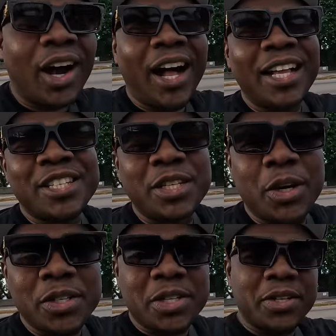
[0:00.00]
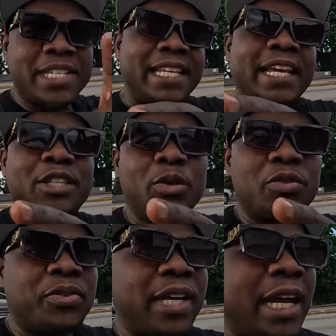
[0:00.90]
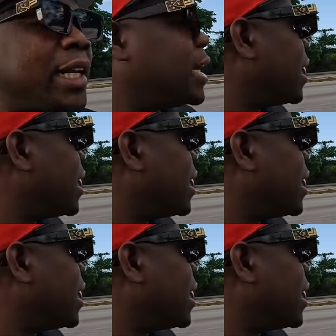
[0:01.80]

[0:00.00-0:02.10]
also, so stay tuned for that.